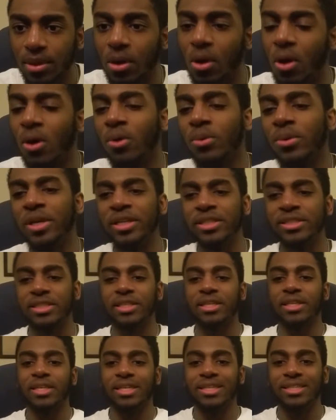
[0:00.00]
Oh,
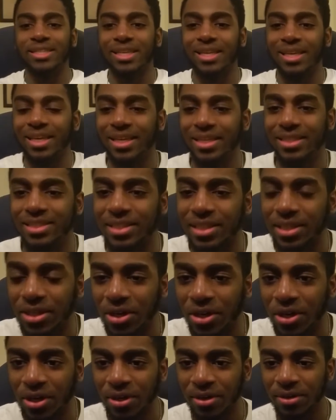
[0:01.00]
easy.
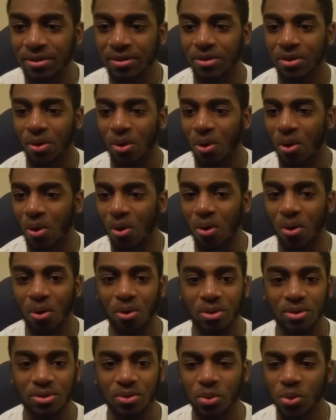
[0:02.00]
Good
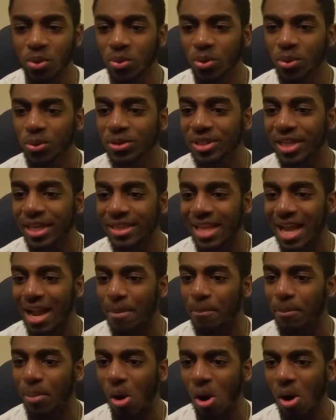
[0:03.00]
goal. Who sent
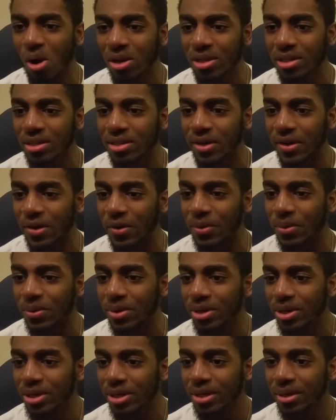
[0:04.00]
that ball in,
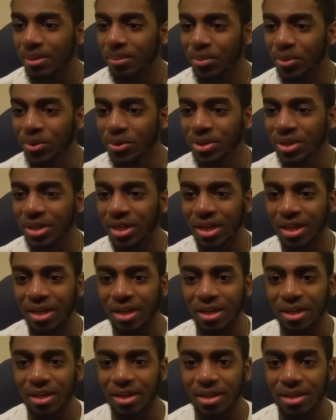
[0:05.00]
though?
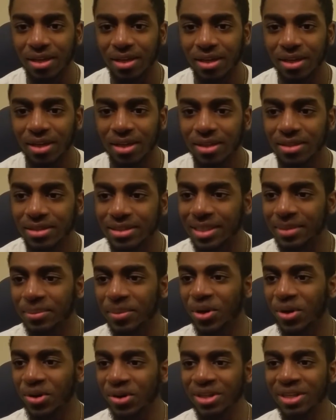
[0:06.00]
Munier. Di
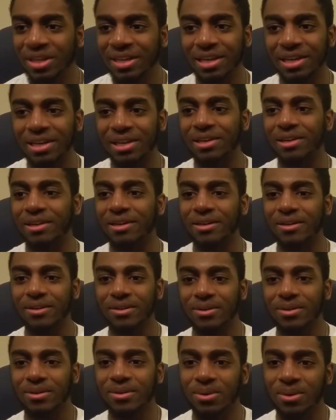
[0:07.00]
Maria.
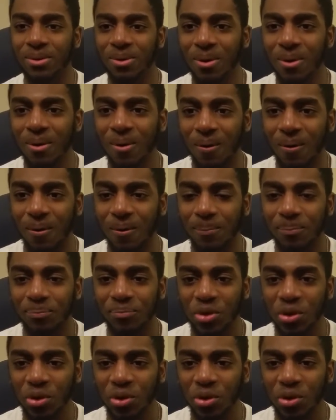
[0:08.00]
Goal.